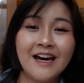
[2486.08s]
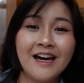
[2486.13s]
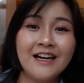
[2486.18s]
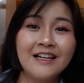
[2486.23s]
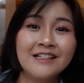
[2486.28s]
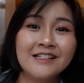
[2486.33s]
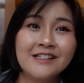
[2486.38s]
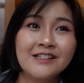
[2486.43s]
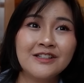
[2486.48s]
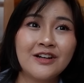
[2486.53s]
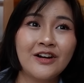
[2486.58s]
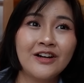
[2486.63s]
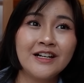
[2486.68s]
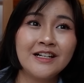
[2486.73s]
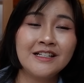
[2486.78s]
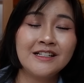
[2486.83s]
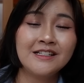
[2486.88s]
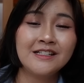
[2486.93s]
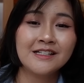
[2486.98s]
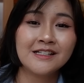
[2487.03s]
and
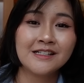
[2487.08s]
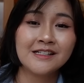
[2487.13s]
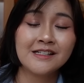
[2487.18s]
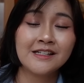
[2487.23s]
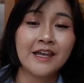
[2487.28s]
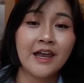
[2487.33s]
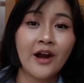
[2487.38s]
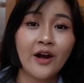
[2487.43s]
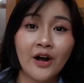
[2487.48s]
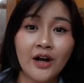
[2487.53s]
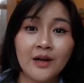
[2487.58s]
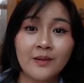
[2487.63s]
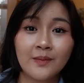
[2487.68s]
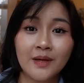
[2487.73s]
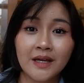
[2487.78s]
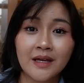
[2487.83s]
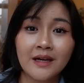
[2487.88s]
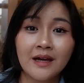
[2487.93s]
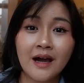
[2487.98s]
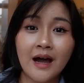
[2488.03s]
started just scaring
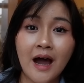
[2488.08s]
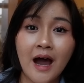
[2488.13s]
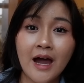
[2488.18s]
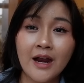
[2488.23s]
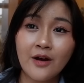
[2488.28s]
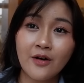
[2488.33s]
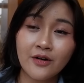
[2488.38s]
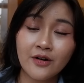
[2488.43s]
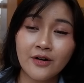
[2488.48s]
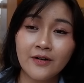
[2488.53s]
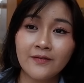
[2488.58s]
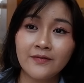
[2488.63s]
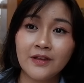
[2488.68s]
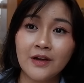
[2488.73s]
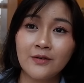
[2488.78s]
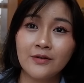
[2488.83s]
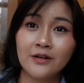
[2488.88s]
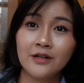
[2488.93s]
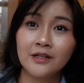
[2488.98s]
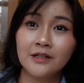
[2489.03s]
me. I don't know if
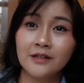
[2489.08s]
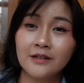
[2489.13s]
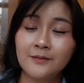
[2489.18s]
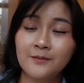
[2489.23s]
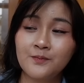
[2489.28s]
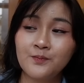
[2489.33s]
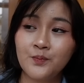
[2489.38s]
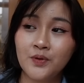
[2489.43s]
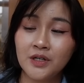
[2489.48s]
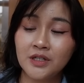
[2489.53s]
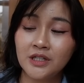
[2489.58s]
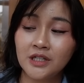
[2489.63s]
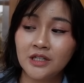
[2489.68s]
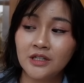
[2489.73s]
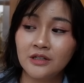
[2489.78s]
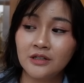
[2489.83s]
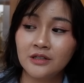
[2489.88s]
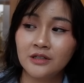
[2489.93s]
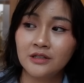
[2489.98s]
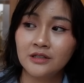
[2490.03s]
they were
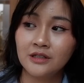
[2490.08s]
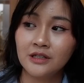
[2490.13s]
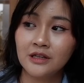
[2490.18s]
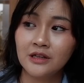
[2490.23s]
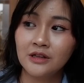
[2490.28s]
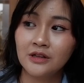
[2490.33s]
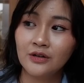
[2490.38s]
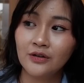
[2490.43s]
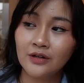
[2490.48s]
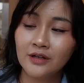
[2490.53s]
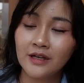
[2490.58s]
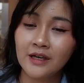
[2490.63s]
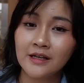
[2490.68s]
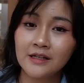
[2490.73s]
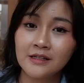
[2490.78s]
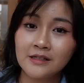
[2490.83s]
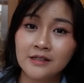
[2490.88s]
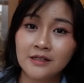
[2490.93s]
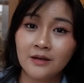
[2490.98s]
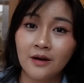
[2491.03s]
particularly
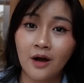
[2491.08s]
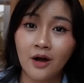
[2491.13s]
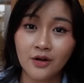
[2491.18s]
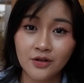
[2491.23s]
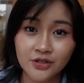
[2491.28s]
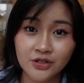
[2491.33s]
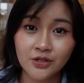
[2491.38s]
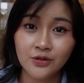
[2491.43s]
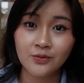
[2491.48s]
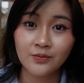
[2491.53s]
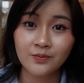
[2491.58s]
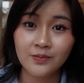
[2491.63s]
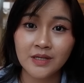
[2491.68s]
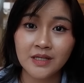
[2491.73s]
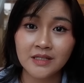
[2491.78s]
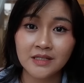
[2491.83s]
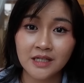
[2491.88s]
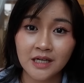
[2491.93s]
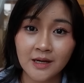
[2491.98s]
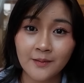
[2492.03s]
looking to also
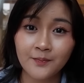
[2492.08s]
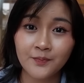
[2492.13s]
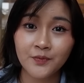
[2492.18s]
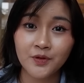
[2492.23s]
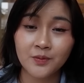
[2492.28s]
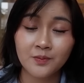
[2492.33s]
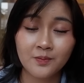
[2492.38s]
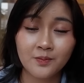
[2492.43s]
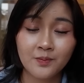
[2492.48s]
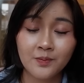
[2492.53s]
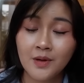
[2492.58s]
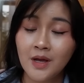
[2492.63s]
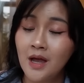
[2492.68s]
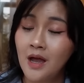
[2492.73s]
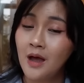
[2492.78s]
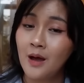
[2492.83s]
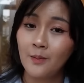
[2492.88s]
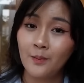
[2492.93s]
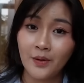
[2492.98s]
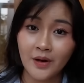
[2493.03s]
be tipped,
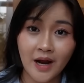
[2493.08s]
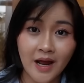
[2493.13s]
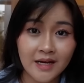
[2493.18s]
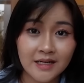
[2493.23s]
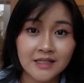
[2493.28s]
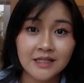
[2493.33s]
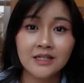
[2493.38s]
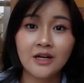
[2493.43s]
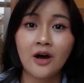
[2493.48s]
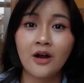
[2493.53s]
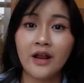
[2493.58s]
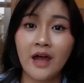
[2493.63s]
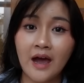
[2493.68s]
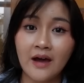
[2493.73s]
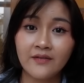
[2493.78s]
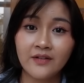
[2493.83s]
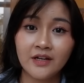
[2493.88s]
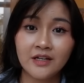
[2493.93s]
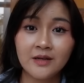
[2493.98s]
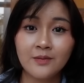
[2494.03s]
but I did not
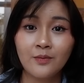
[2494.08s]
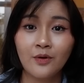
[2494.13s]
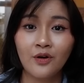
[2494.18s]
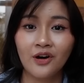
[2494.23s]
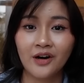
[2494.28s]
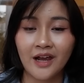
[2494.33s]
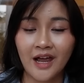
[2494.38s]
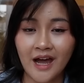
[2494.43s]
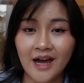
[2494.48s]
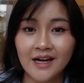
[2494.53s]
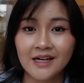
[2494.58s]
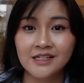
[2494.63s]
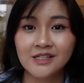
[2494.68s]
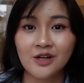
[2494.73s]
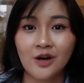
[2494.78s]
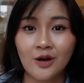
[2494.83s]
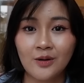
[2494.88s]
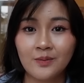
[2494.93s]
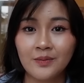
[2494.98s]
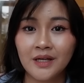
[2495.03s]
have any more
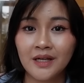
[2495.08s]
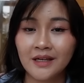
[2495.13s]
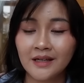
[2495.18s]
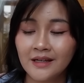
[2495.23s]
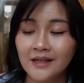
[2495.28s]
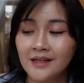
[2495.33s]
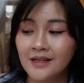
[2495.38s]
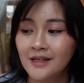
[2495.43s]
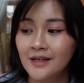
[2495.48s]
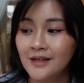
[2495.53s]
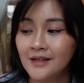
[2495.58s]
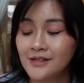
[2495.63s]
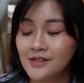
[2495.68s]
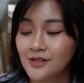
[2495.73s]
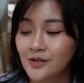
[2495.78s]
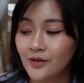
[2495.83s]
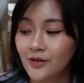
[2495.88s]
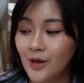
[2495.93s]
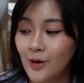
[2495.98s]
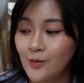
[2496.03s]
cash on me.
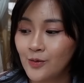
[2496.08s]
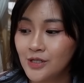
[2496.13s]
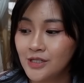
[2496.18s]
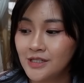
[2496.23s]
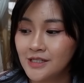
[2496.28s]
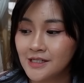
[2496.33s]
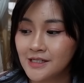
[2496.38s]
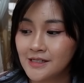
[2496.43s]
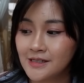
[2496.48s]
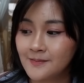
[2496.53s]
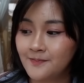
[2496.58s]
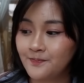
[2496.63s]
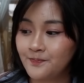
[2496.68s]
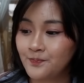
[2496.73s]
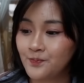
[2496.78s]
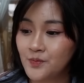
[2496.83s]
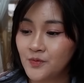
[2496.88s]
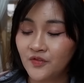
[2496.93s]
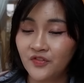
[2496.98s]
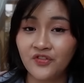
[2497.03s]
So they were just
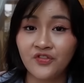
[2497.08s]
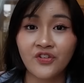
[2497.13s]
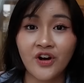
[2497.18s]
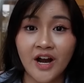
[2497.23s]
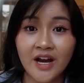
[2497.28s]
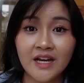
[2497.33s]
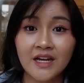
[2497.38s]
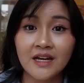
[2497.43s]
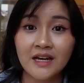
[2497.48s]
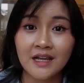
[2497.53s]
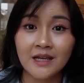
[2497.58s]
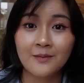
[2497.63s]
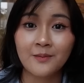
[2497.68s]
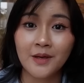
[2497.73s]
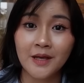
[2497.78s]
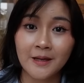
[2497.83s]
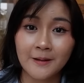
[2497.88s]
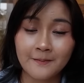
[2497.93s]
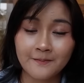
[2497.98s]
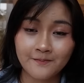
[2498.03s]
frightening
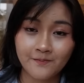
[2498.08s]
me.